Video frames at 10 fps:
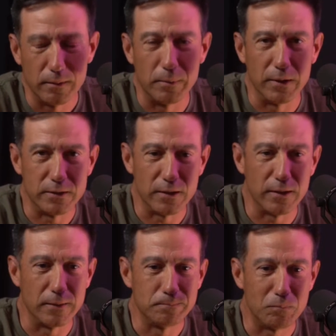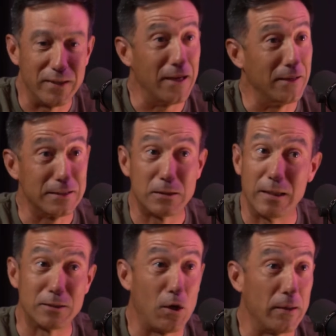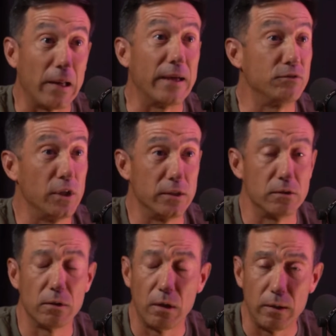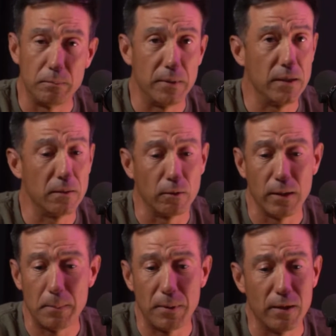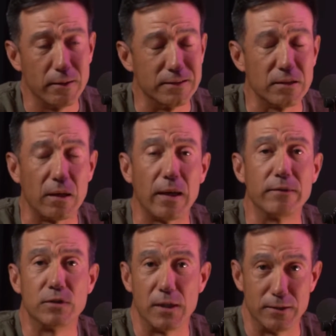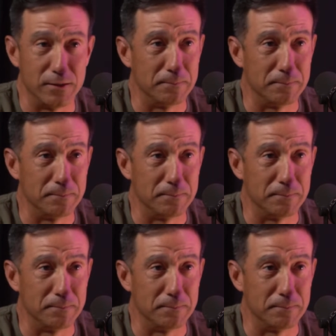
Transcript: But yeah, that's life changing. Being a grandparent is life changing.